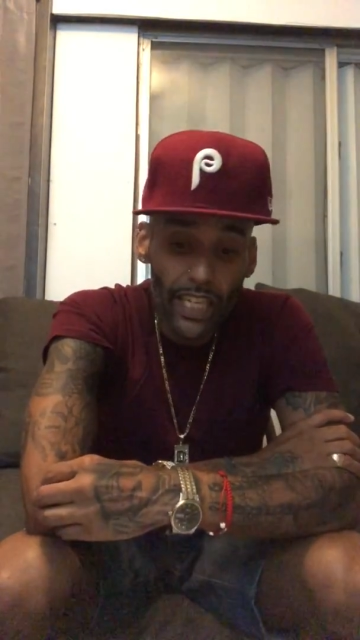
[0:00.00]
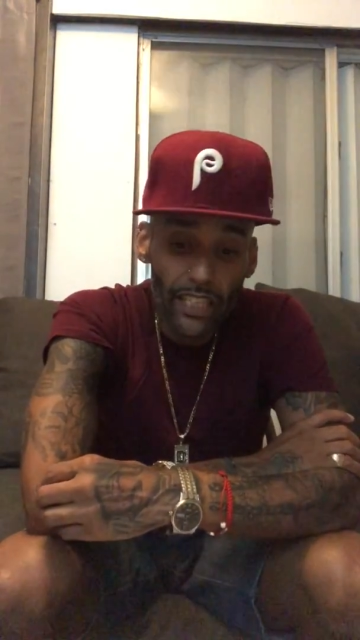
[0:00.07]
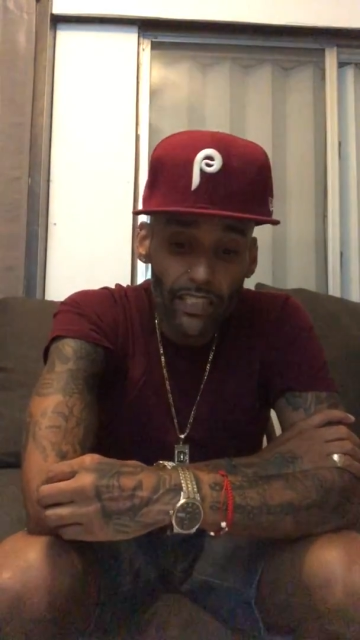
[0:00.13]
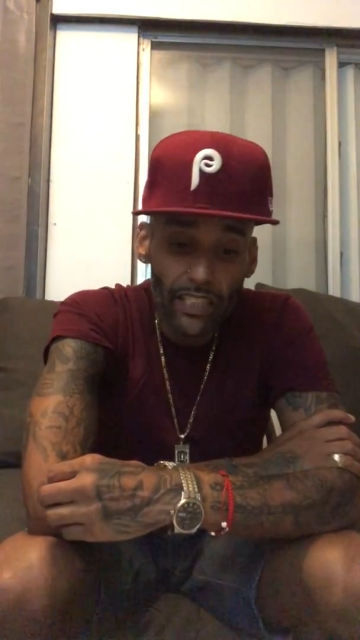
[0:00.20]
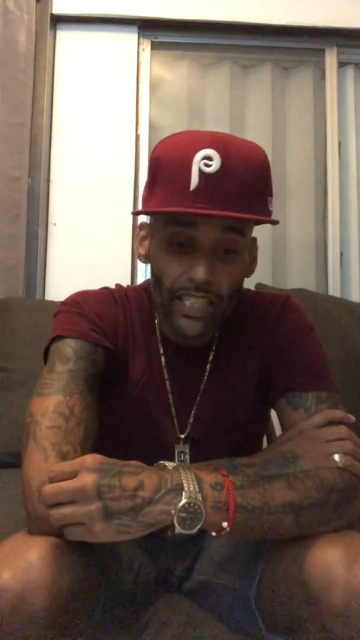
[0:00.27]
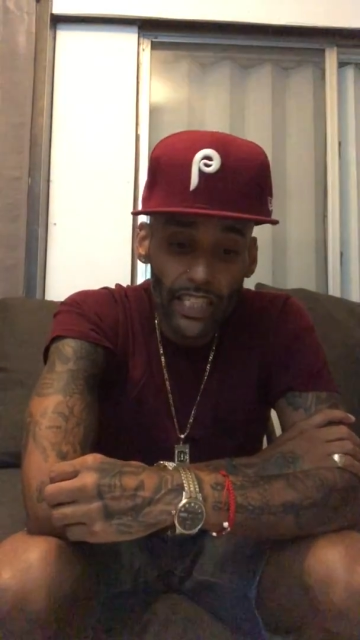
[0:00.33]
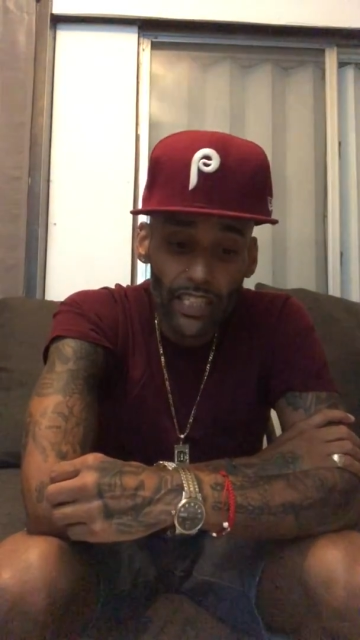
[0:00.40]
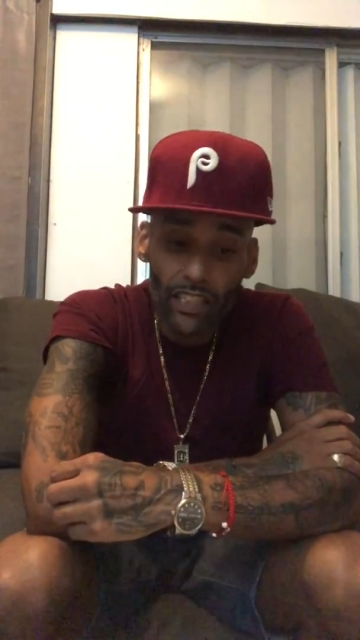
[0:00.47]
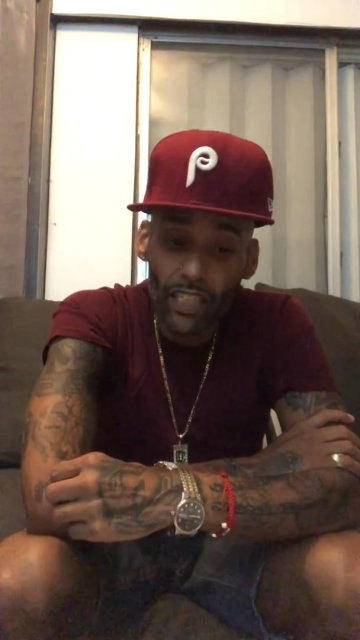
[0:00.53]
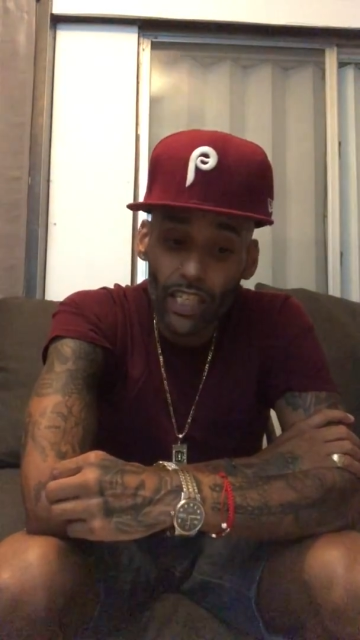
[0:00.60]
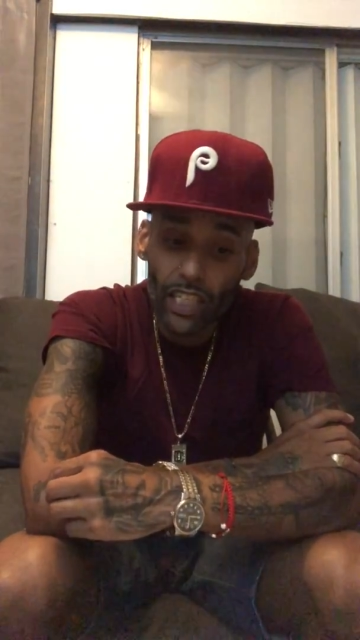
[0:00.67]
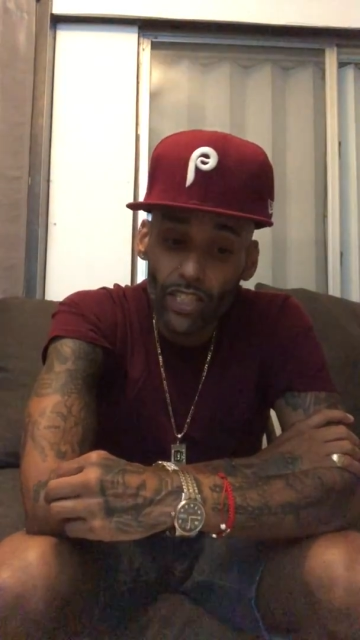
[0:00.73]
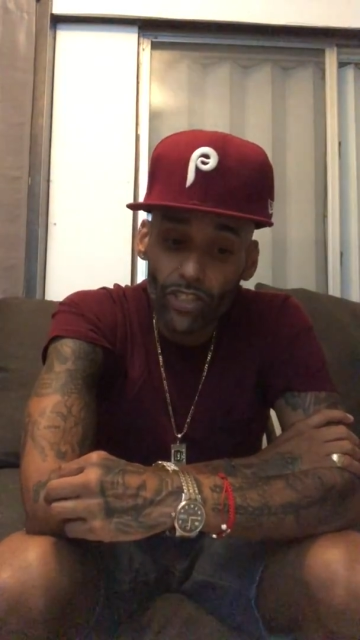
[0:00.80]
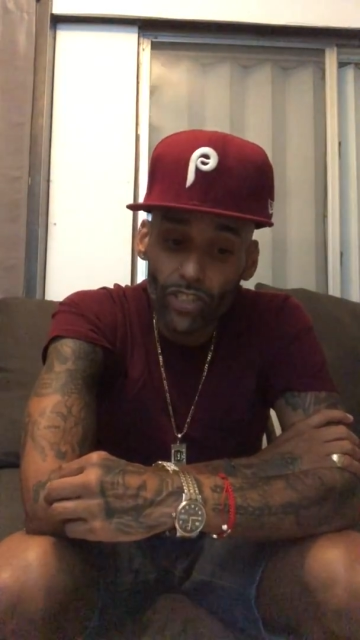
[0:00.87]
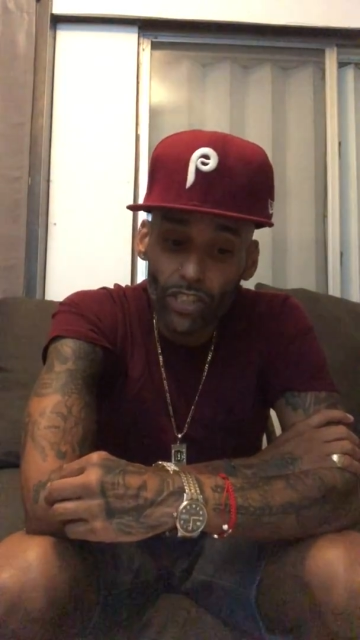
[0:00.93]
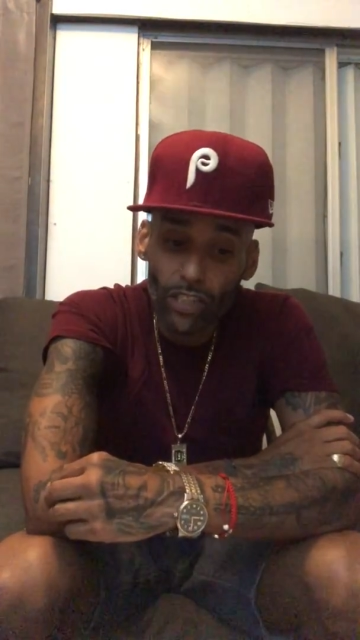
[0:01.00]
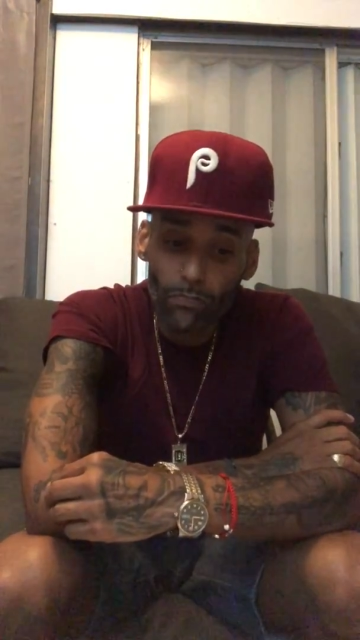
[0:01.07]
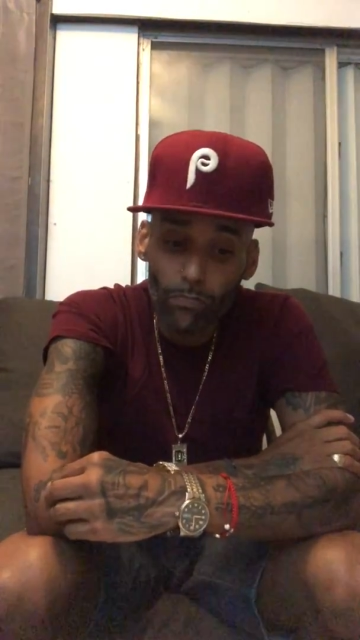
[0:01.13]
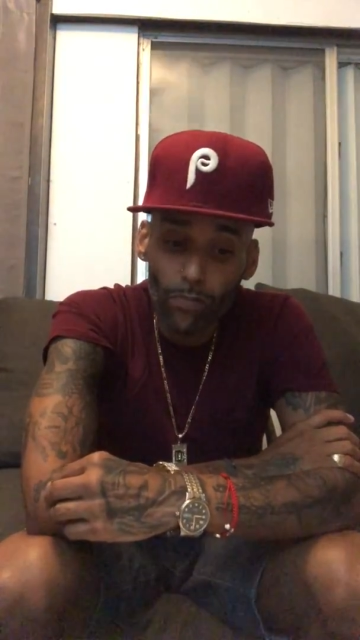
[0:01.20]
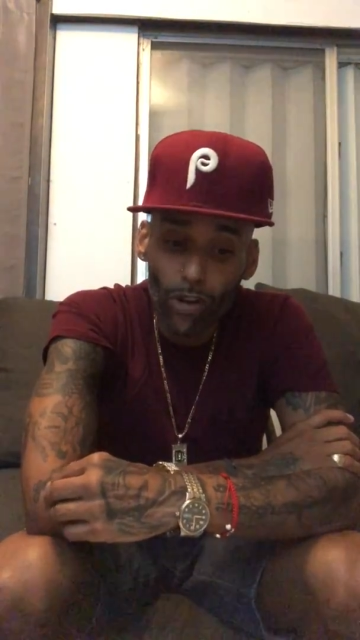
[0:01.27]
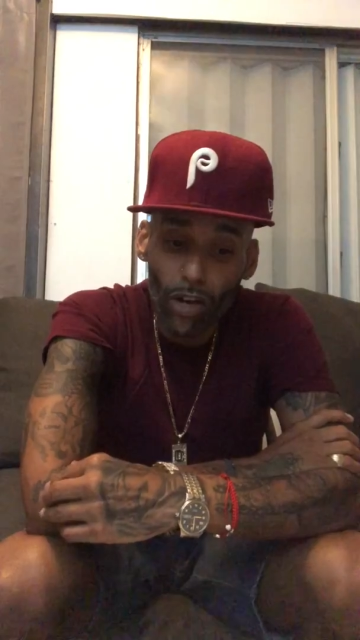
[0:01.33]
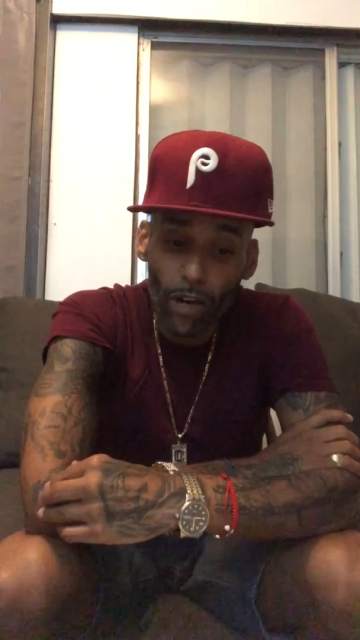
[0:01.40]
tasty and delicious
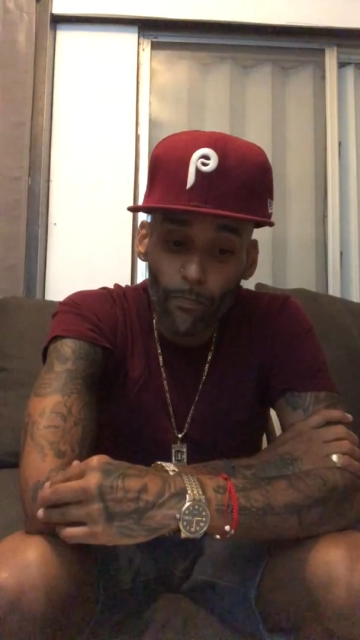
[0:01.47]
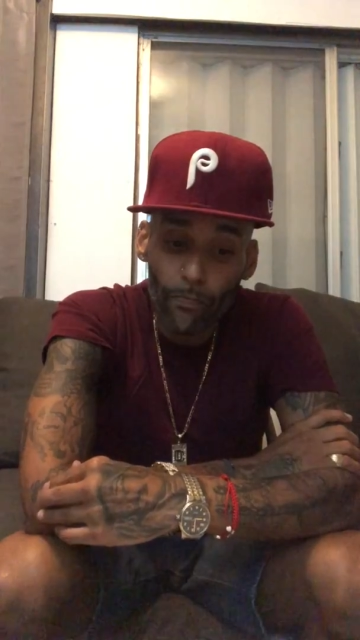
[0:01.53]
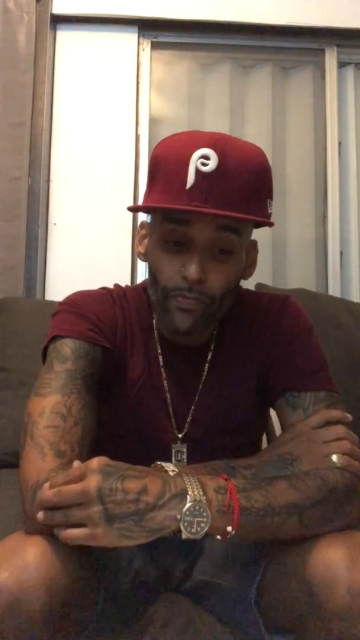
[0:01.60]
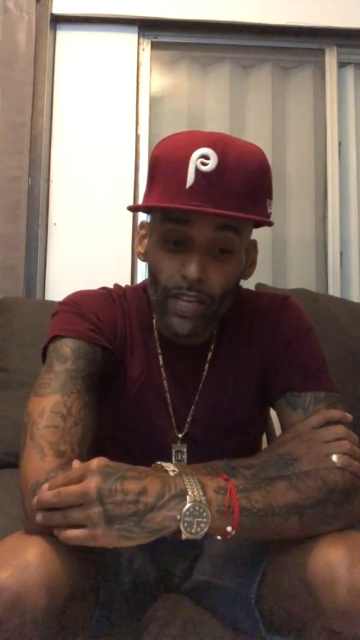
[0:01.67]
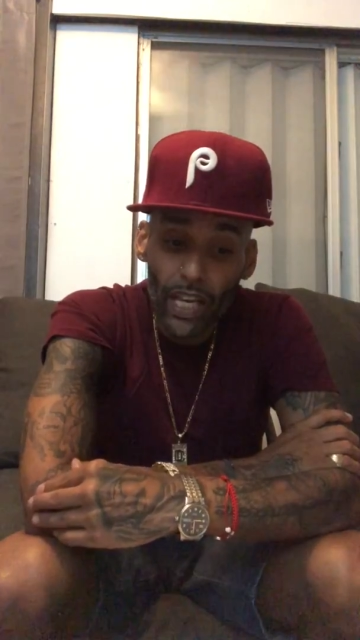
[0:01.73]
but